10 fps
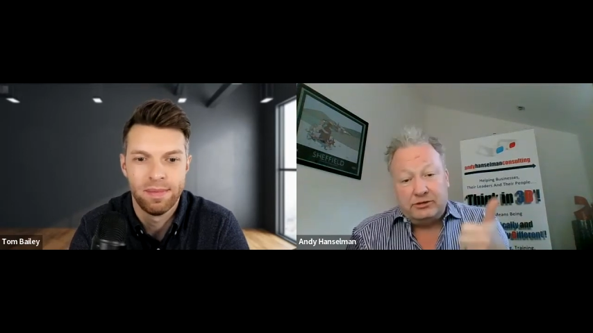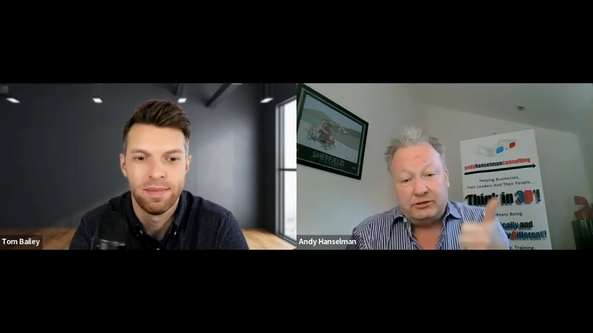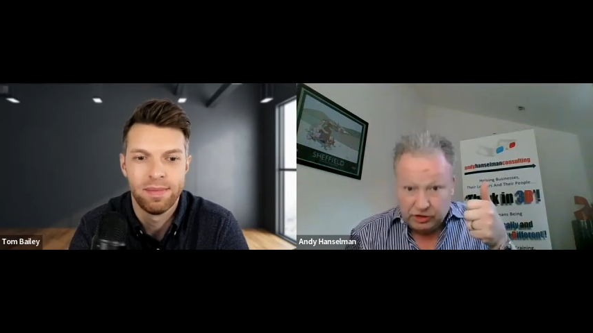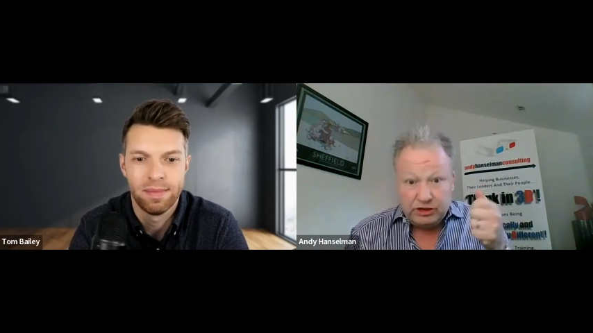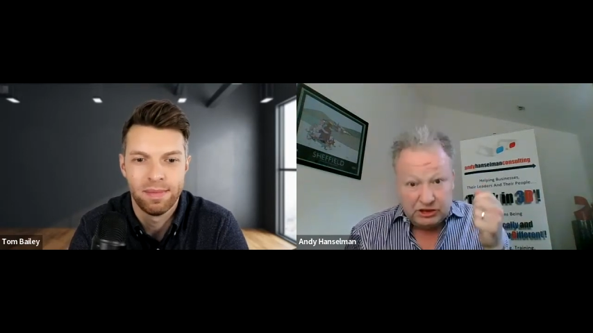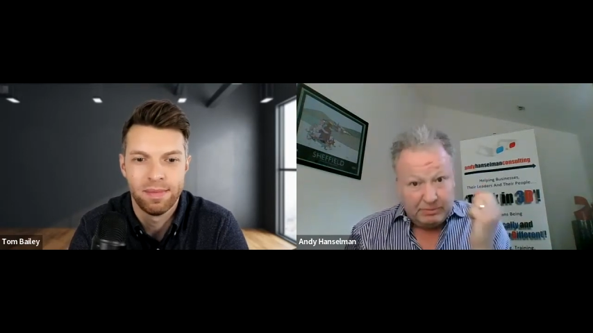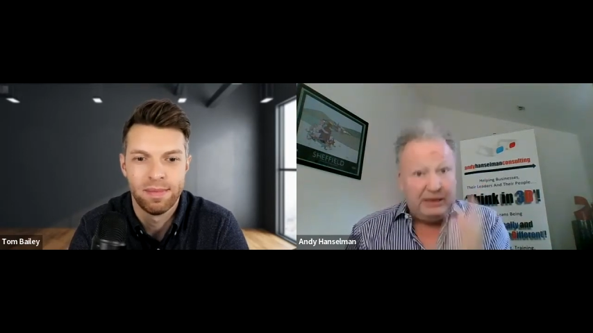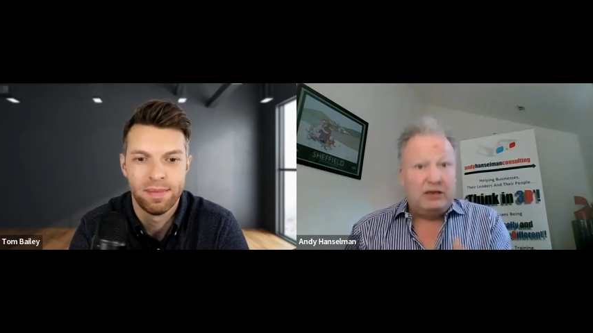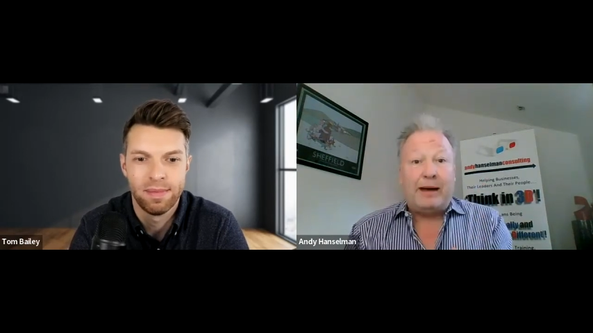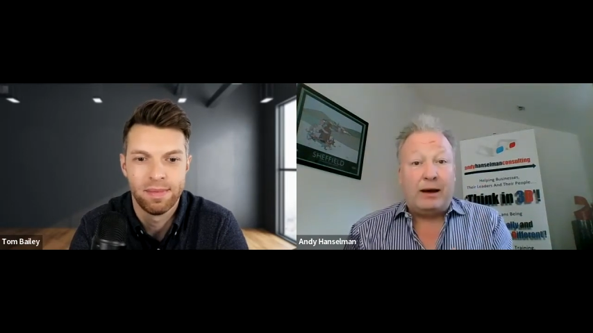Speaker 1: in terms of you going
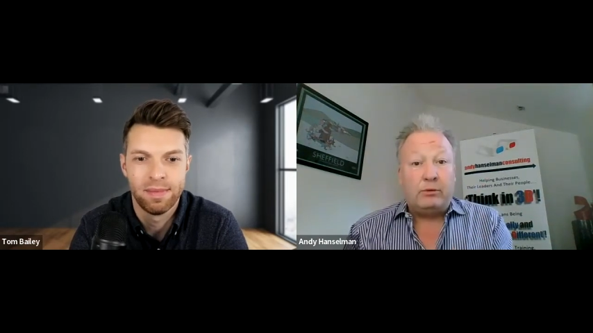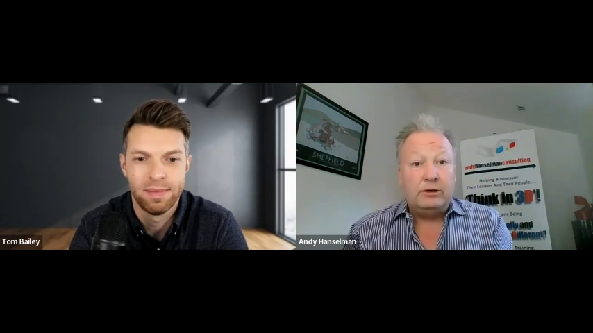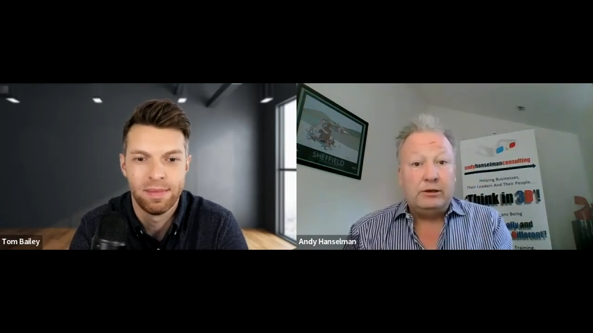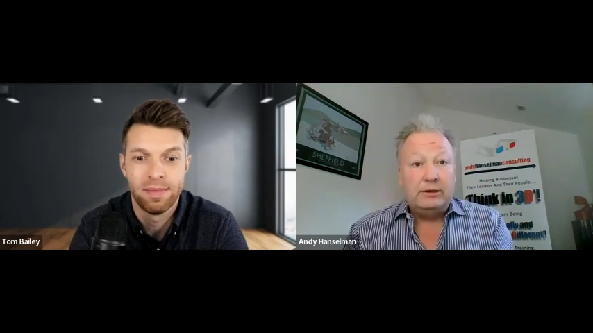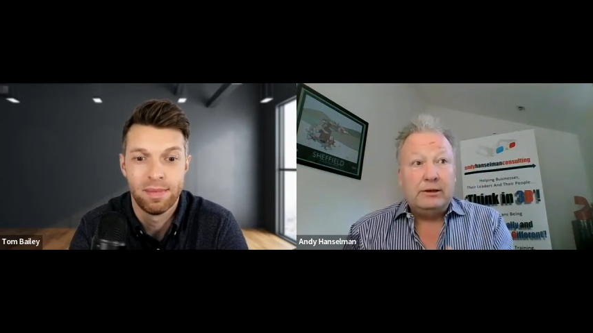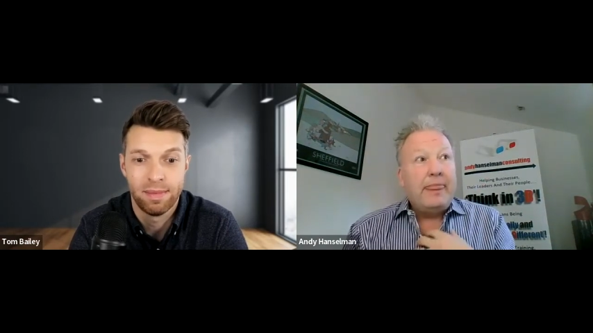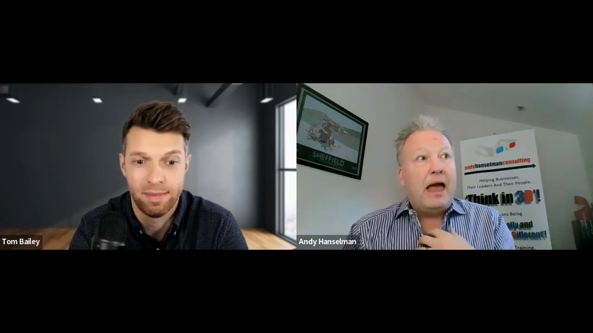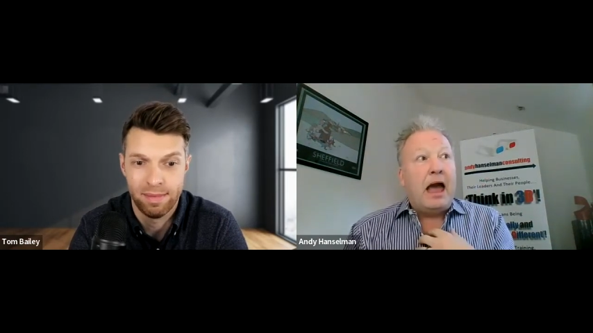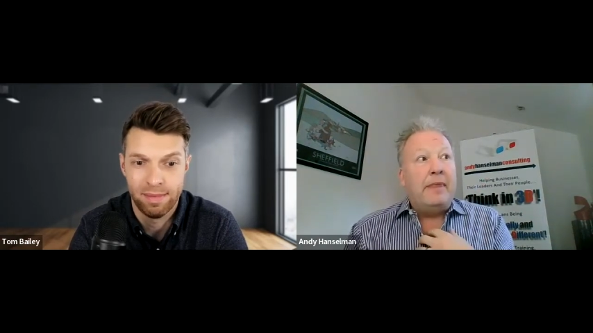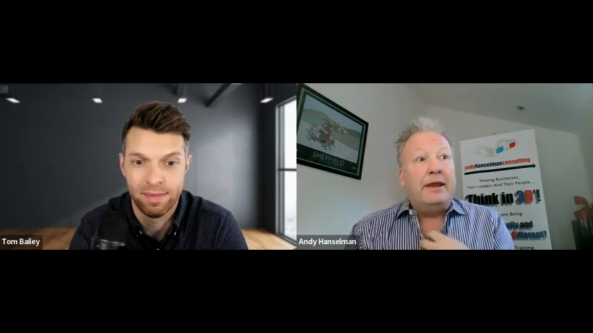to speak about,
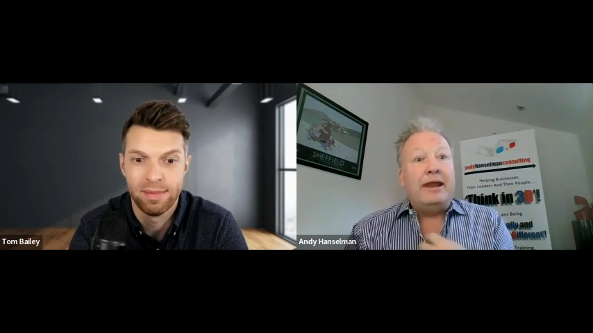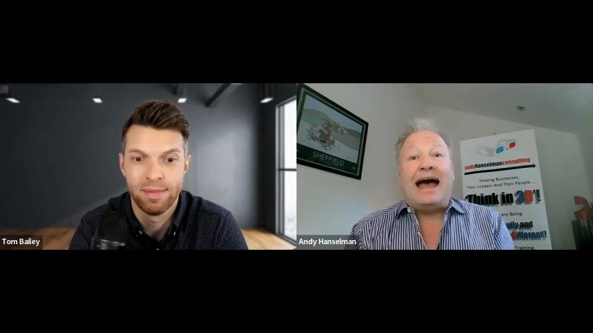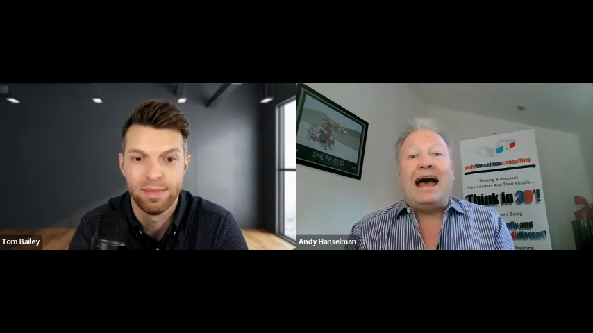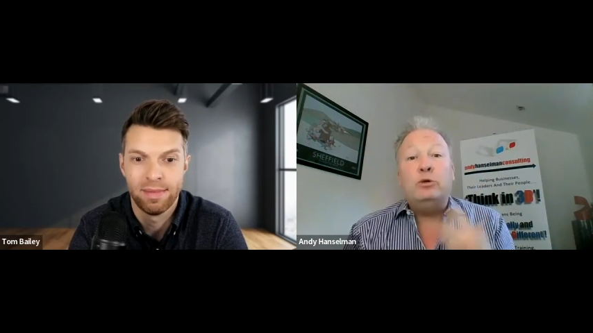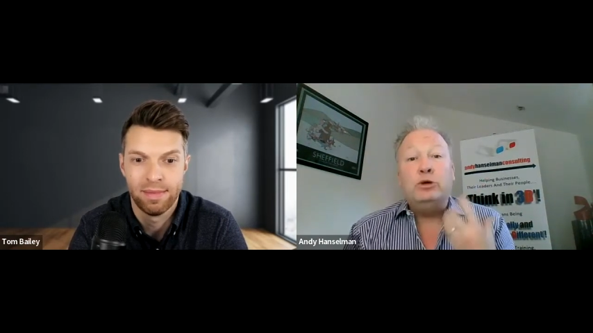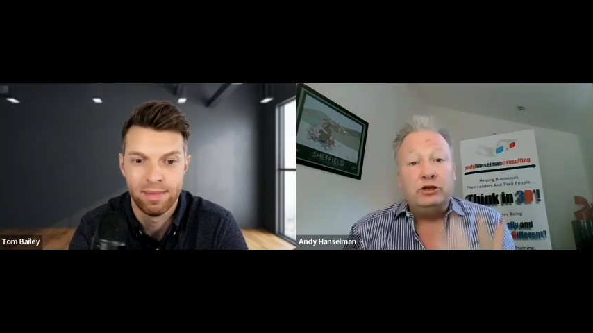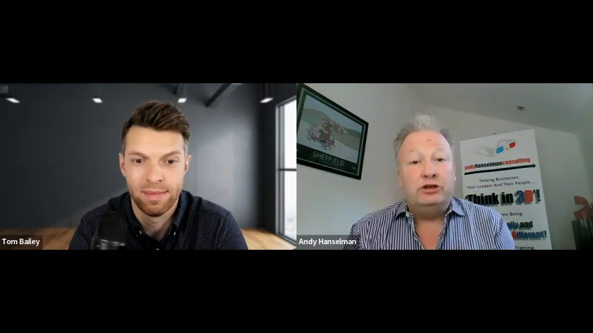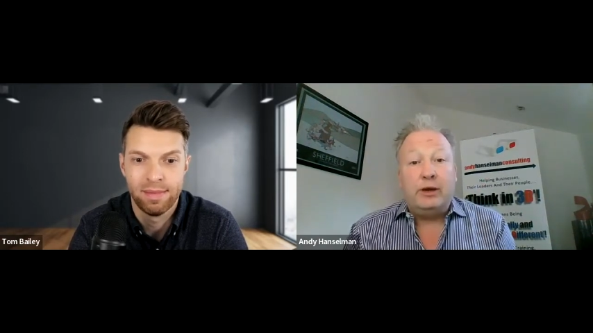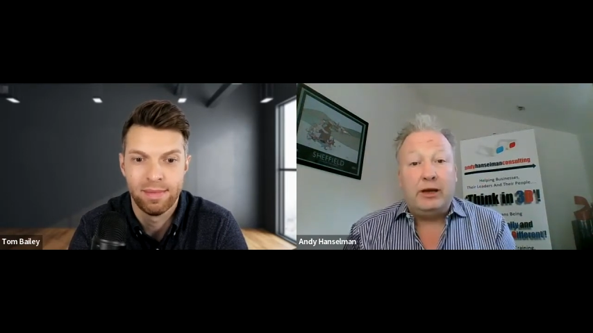and then how you're going to do